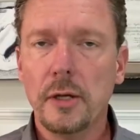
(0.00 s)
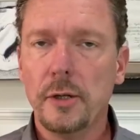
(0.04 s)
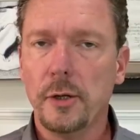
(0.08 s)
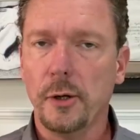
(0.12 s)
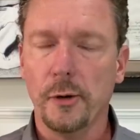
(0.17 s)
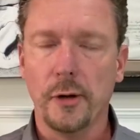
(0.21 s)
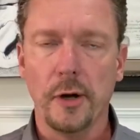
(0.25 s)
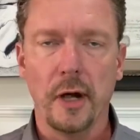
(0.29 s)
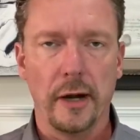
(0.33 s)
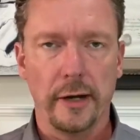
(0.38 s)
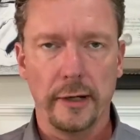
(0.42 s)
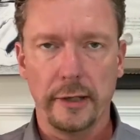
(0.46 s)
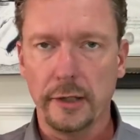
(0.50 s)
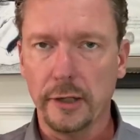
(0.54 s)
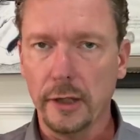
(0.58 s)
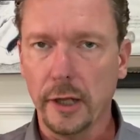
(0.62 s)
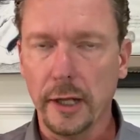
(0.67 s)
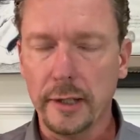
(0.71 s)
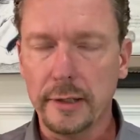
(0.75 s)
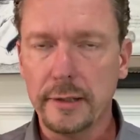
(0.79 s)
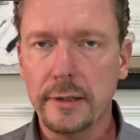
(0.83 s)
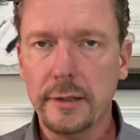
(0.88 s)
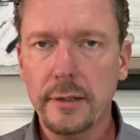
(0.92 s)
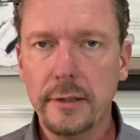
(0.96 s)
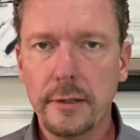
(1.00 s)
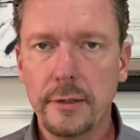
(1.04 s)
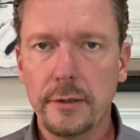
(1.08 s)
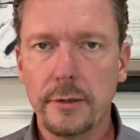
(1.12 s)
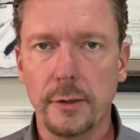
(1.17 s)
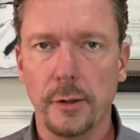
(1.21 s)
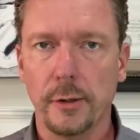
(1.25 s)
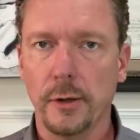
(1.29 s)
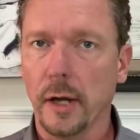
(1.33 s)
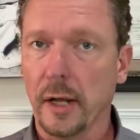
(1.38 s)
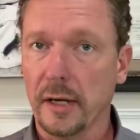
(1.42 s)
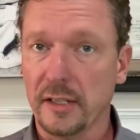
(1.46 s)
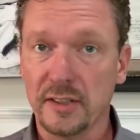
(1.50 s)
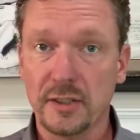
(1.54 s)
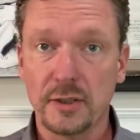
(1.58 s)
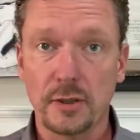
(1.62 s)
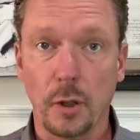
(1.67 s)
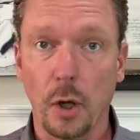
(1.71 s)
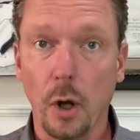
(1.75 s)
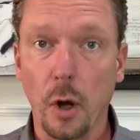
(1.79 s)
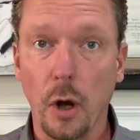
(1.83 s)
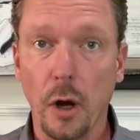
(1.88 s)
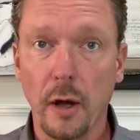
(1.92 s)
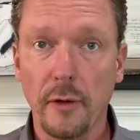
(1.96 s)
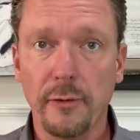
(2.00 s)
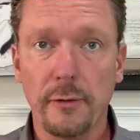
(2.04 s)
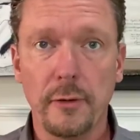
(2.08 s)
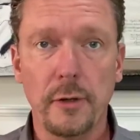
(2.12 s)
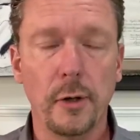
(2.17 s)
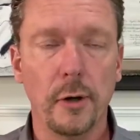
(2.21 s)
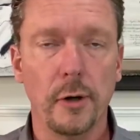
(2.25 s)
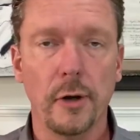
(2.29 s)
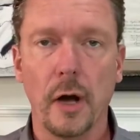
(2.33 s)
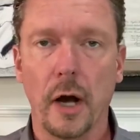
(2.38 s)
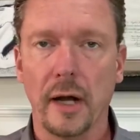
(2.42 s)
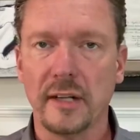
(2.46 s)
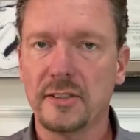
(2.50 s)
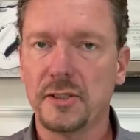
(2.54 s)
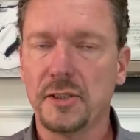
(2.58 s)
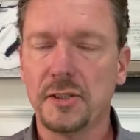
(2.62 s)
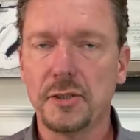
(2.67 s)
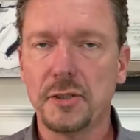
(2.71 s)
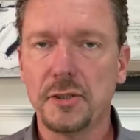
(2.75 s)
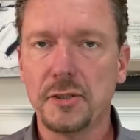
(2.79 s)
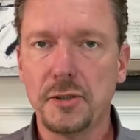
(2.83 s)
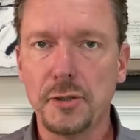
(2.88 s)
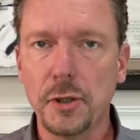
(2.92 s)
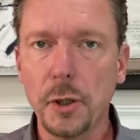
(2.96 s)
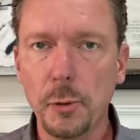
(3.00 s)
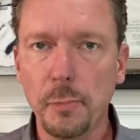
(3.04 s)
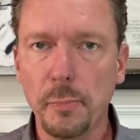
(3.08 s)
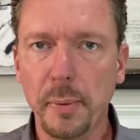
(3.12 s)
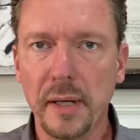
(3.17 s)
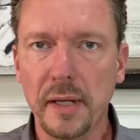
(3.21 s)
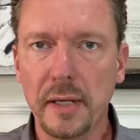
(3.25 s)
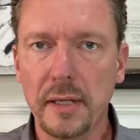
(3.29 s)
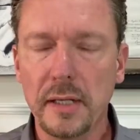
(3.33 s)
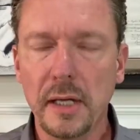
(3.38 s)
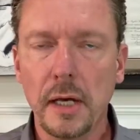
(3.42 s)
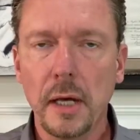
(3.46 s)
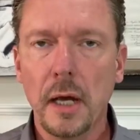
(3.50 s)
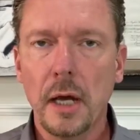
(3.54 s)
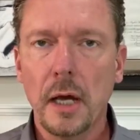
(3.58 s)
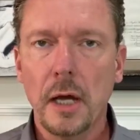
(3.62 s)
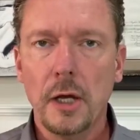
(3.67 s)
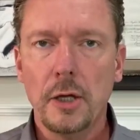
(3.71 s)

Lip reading: You're not a glutton. You're not a sloth. You're not stupid.